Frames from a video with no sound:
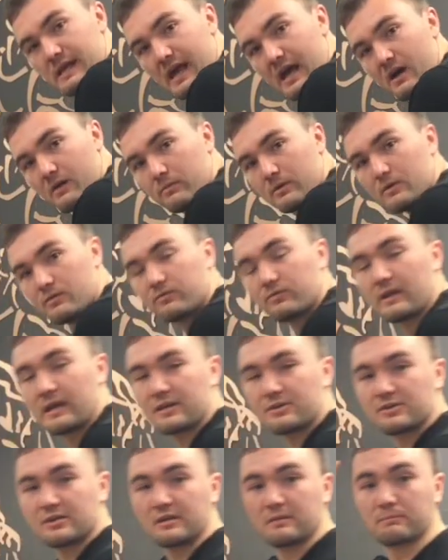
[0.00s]
elbow
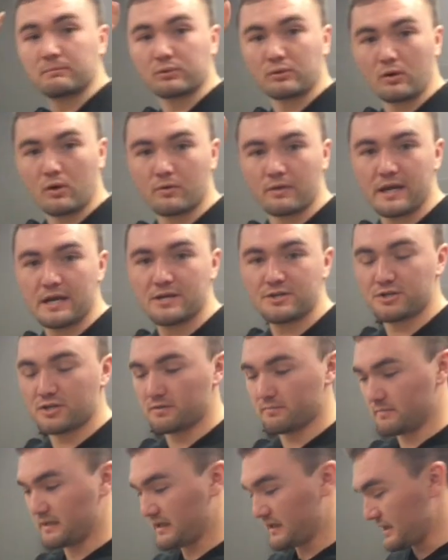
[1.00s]
flexion and
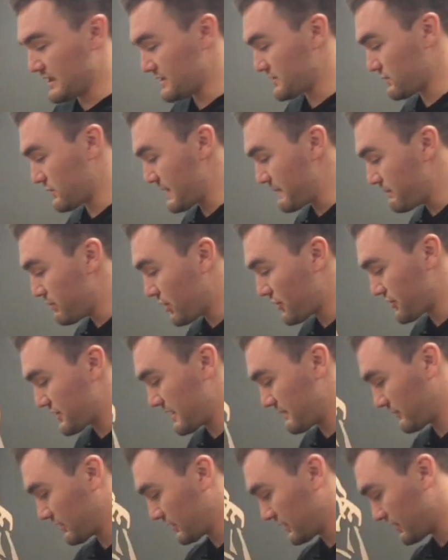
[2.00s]
pronation, because we put
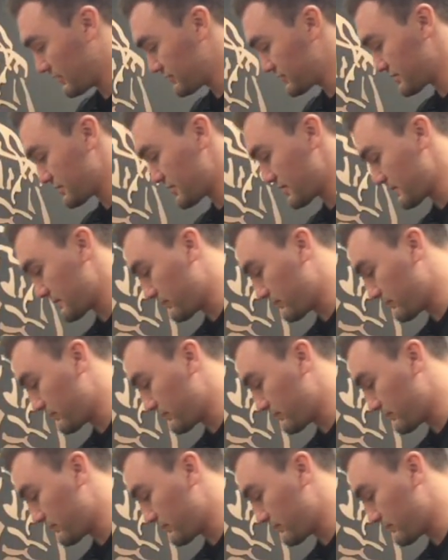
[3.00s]
them closer to the